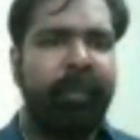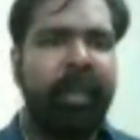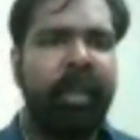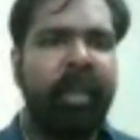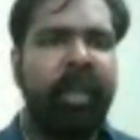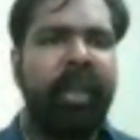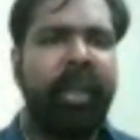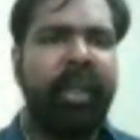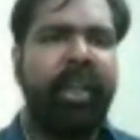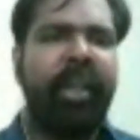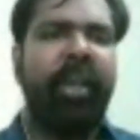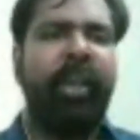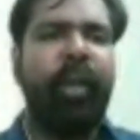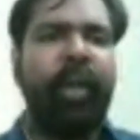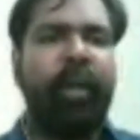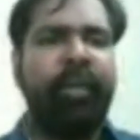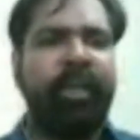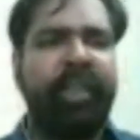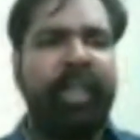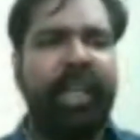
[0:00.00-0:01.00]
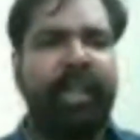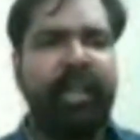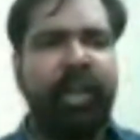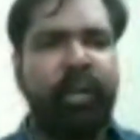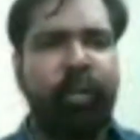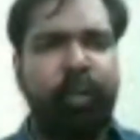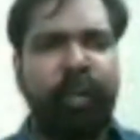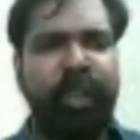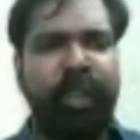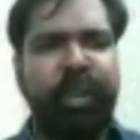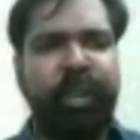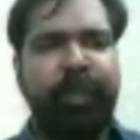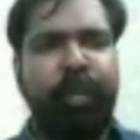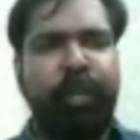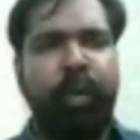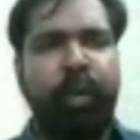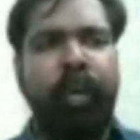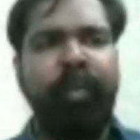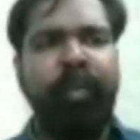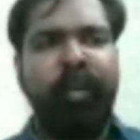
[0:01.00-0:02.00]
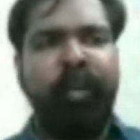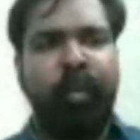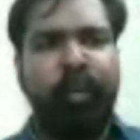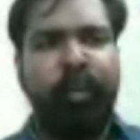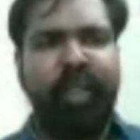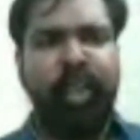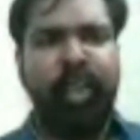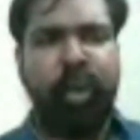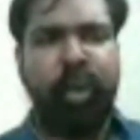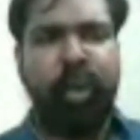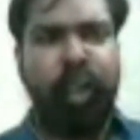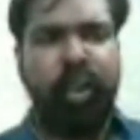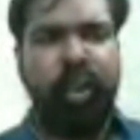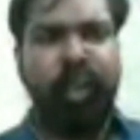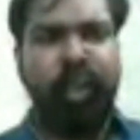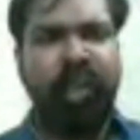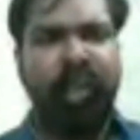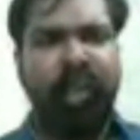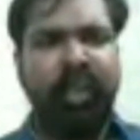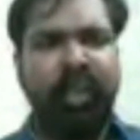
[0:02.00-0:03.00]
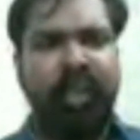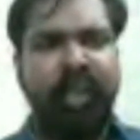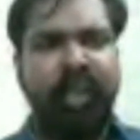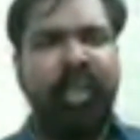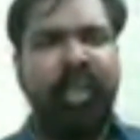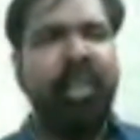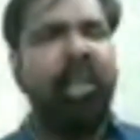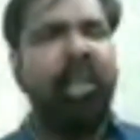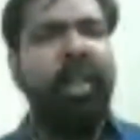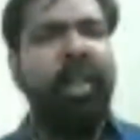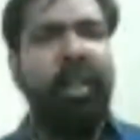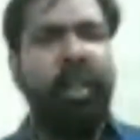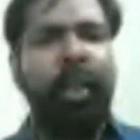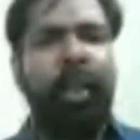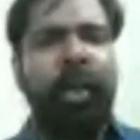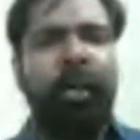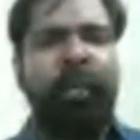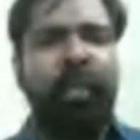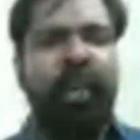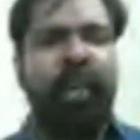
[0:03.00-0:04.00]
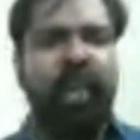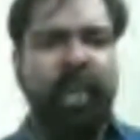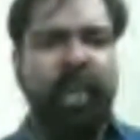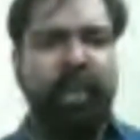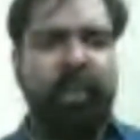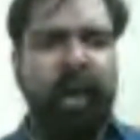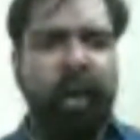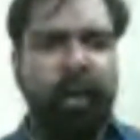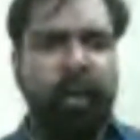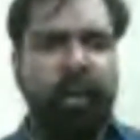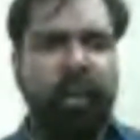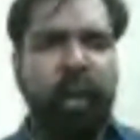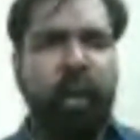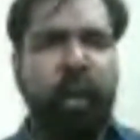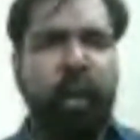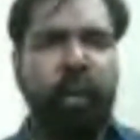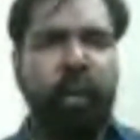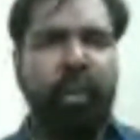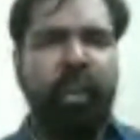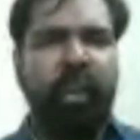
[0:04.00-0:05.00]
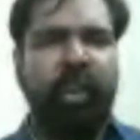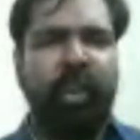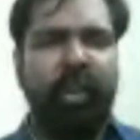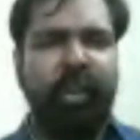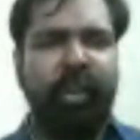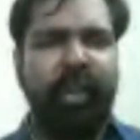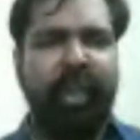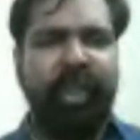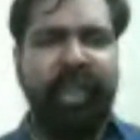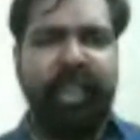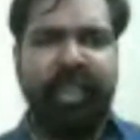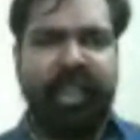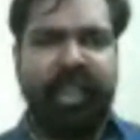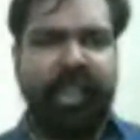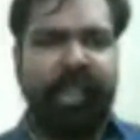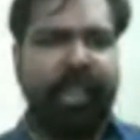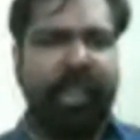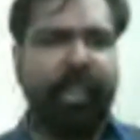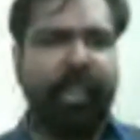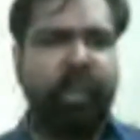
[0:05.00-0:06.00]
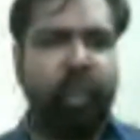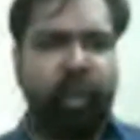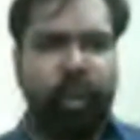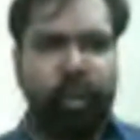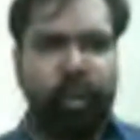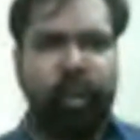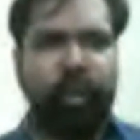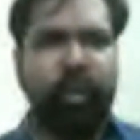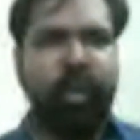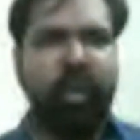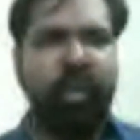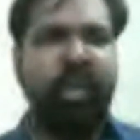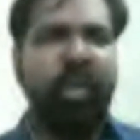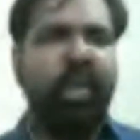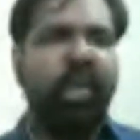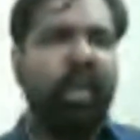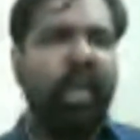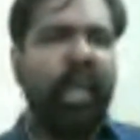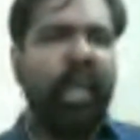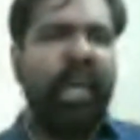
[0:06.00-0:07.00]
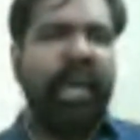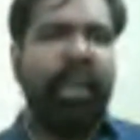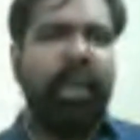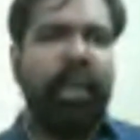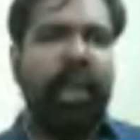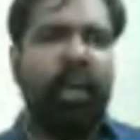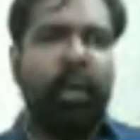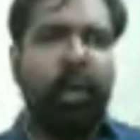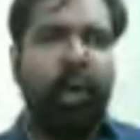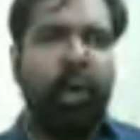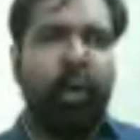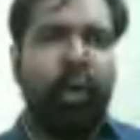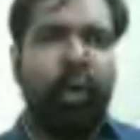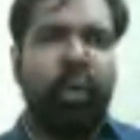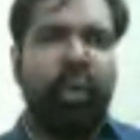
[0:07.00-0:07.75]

Here you have stated which poem, which author, you have written about the author in a sentence or two, and you have